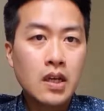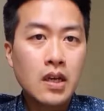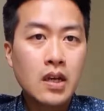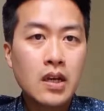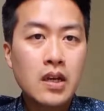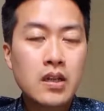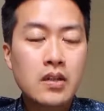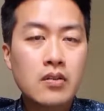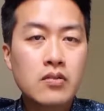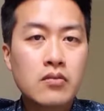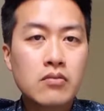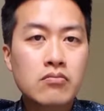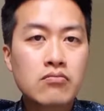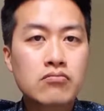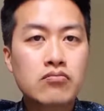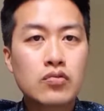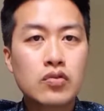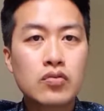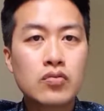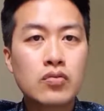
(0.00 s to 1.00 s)
and
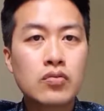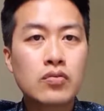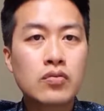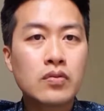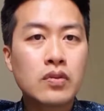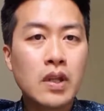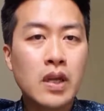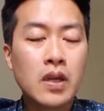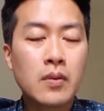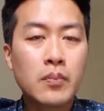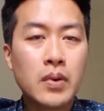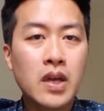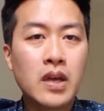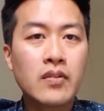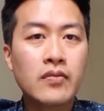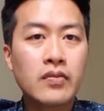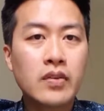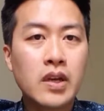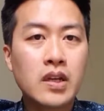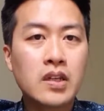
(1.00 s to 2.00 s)
do like a
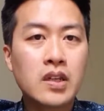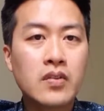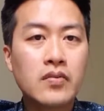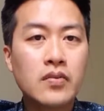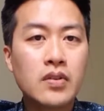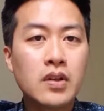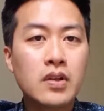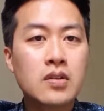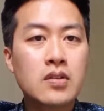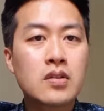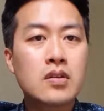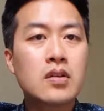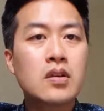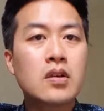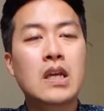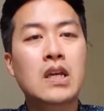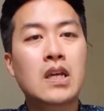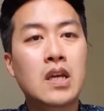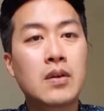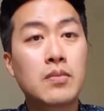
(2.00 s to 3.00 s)
painful activities,
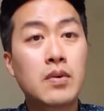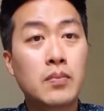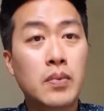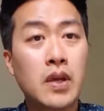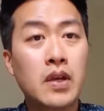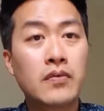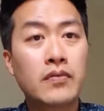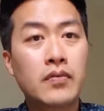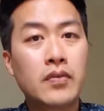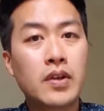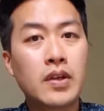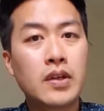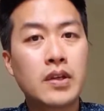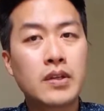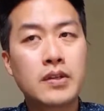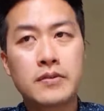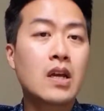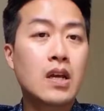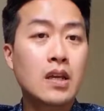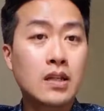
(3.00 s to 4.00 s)
it can be pain-free.
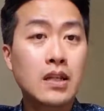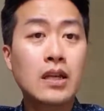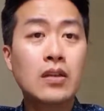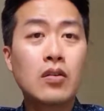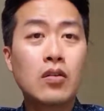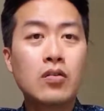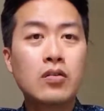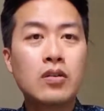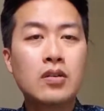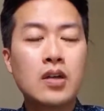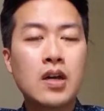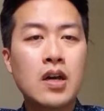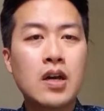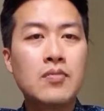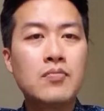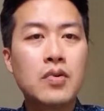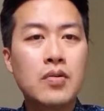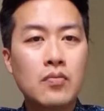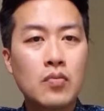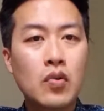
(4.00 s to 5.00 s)
Not all the
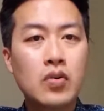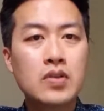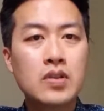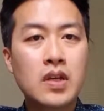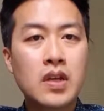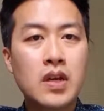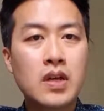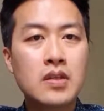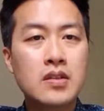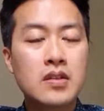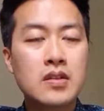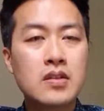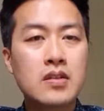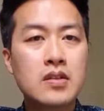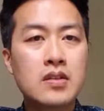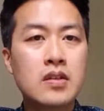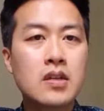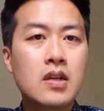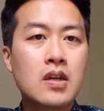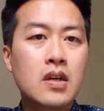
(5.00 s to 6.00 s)
time, but most
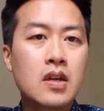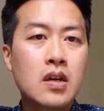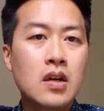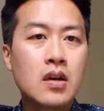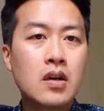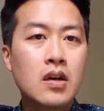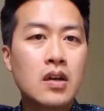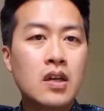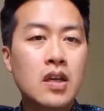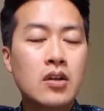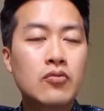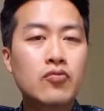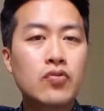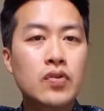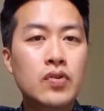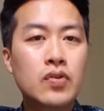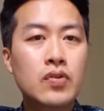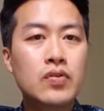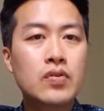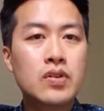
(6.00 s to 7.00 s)
cases, it can
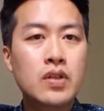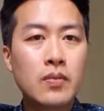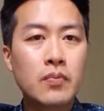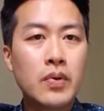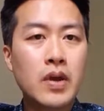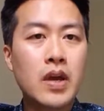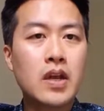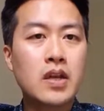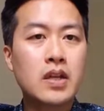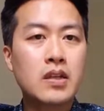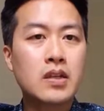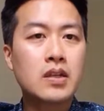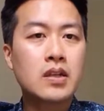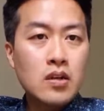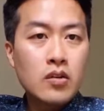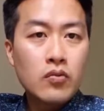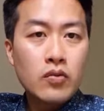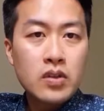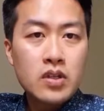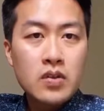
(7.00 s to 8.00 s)
reduce the pain,
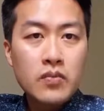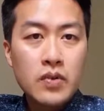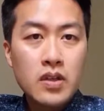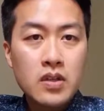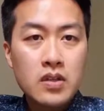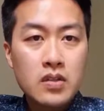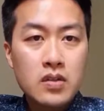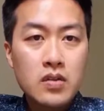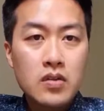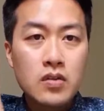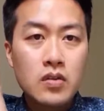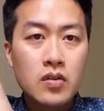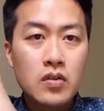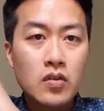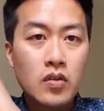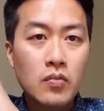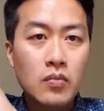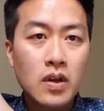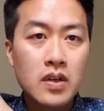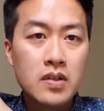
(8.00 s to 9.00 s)
which means
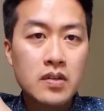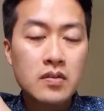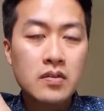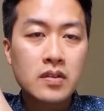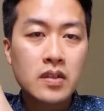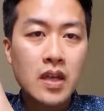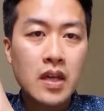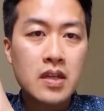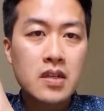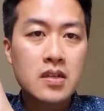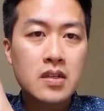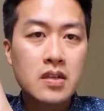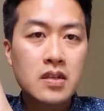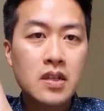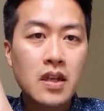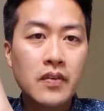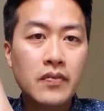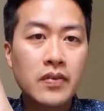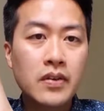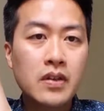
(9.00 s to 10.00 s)
your muscle tension
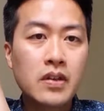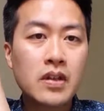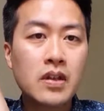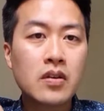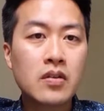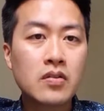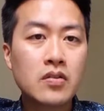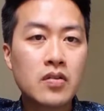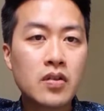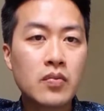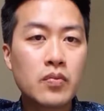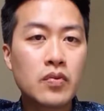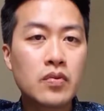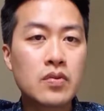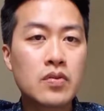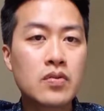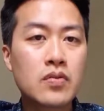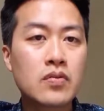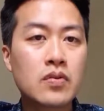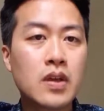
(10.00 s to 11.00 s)
definitely
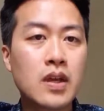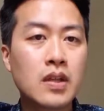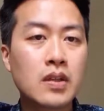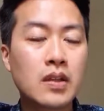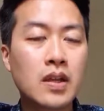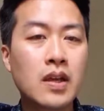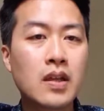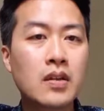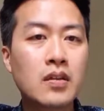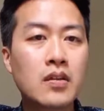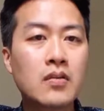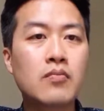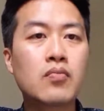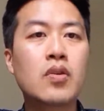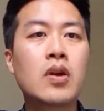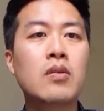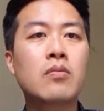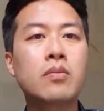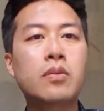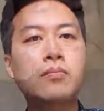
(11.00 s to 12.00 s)
contributes to that tendon
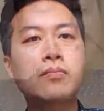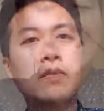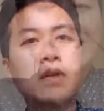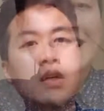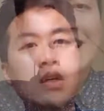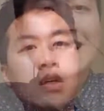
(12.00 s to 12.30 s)
problem.